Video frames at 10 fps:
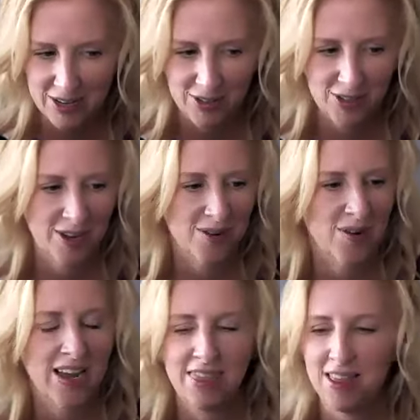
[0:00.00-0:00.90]
So
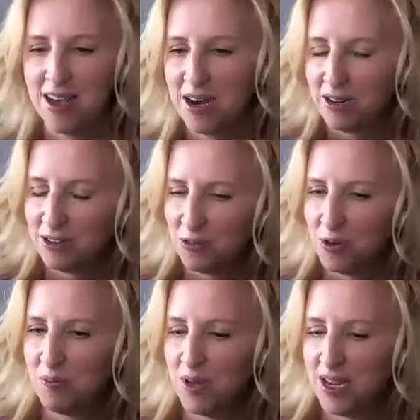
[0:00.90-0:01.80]
I thought it
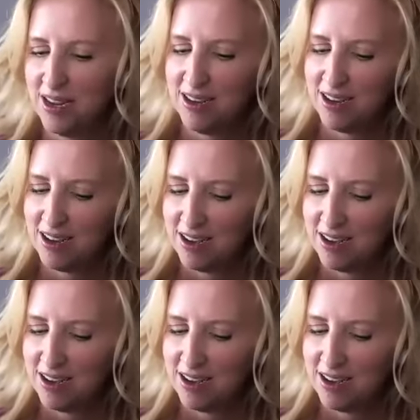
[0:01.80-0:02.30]
would be